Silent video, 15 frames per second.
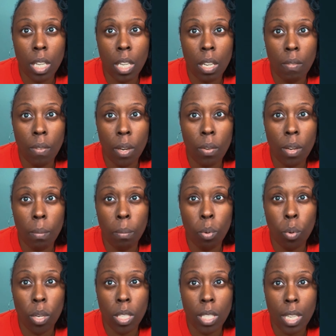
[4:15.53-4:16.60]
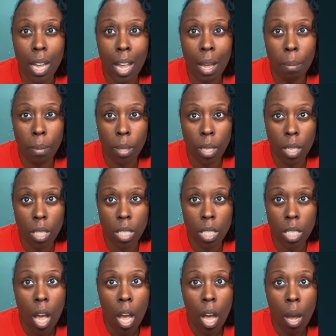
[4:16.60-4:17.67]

very important topics.